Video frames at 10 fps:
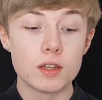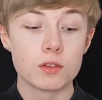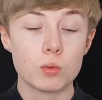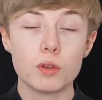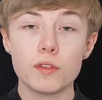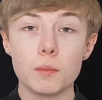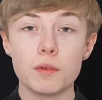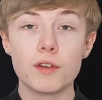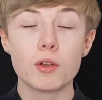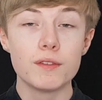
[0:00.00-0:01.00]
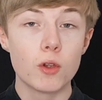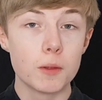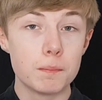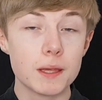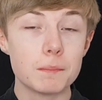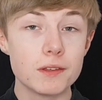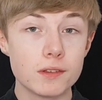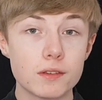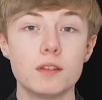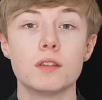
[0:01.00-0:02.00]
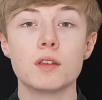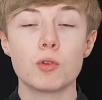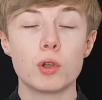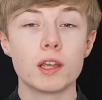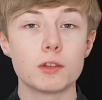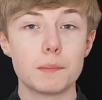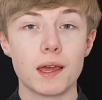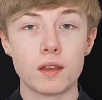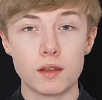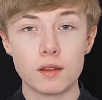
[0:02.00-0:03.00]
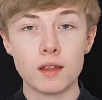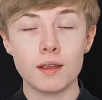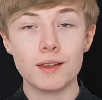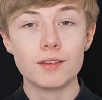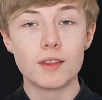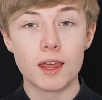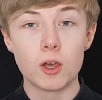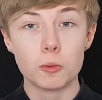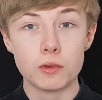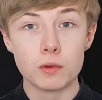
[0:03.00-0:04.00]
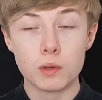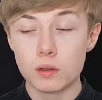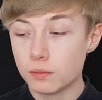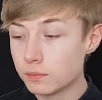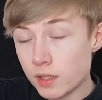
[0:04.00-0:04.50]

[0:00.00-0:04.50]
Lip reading: as all of them are very, very big businesses that have already expanded, so that helps as well.